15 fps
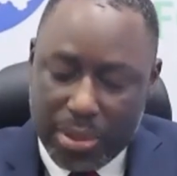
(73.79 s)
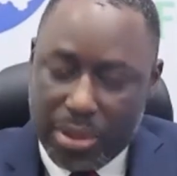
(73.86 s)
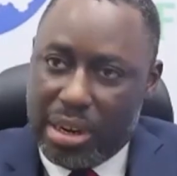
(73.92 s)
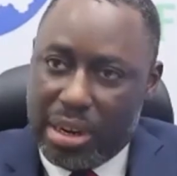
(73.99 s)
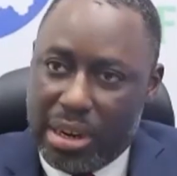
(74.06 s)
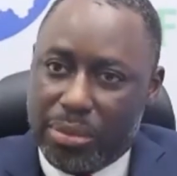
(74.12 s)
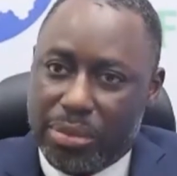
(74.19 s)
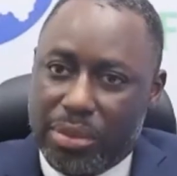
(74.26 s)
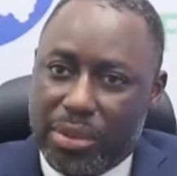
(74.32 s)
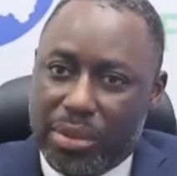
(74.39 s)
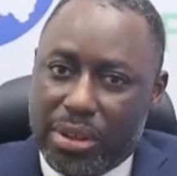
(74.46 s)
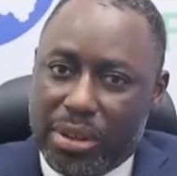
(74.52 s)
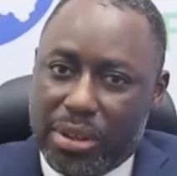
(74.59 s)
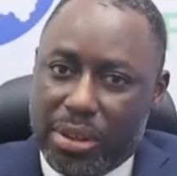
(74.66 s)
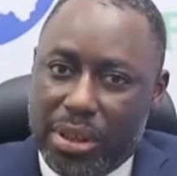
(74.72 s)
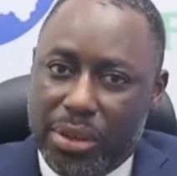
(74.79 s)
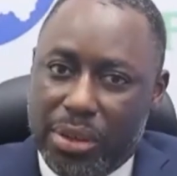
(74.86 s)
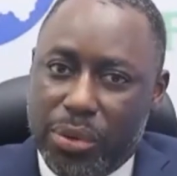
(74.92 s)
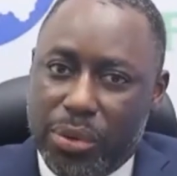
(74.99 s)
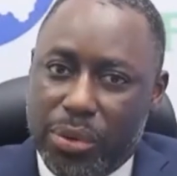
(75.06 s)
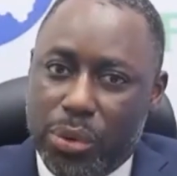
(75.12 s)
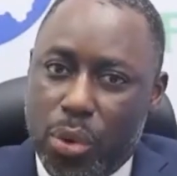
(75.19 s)
Now, if
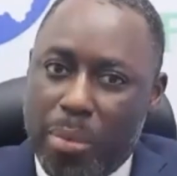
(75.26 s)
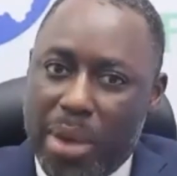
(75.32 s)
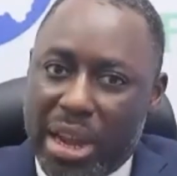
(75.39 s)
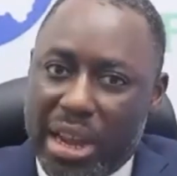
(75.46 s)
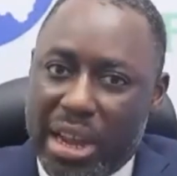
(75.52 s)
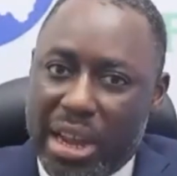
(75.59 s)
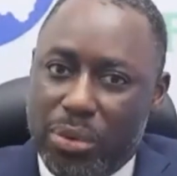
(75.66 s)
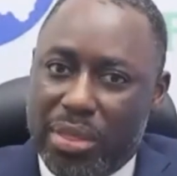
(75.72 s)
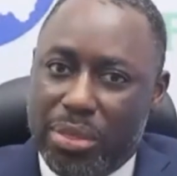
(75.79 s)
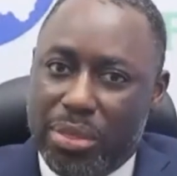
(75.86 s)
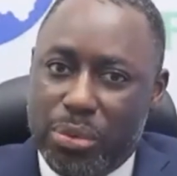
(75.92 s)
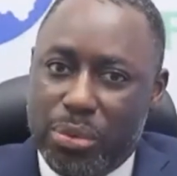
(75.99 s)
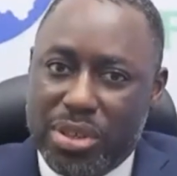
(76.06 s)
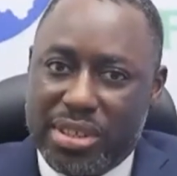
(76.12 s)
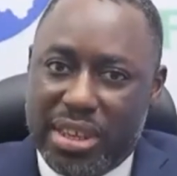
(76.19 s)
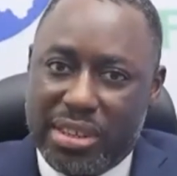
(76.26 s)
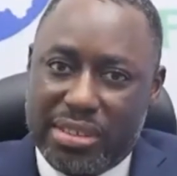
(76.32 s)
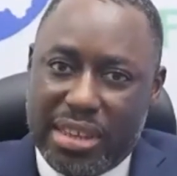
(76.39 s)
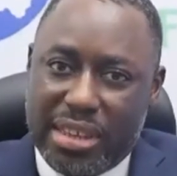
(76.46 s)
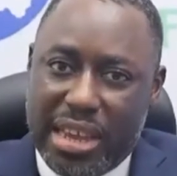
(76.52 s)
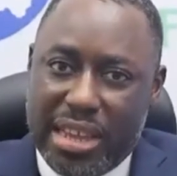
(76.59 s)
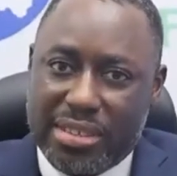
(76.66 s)
we go back and look at the
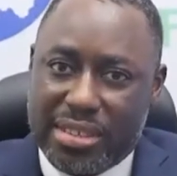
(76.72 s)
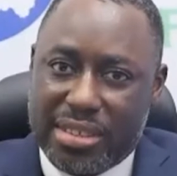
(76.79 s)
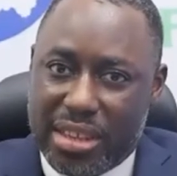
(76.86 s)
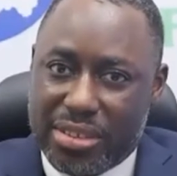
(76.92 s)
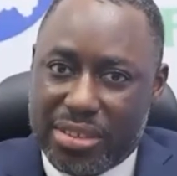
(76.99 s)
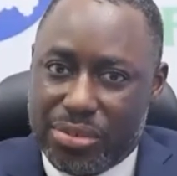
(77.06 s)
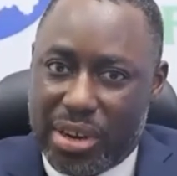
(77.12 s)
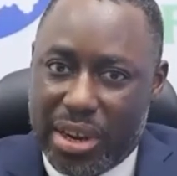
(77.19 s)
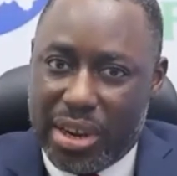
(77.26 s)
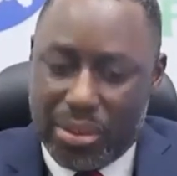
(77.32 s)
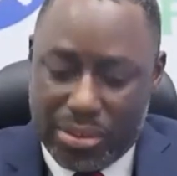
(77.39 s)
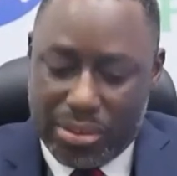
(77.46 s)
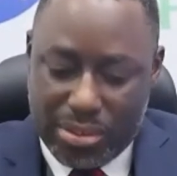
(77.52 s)
recent NSAS riot,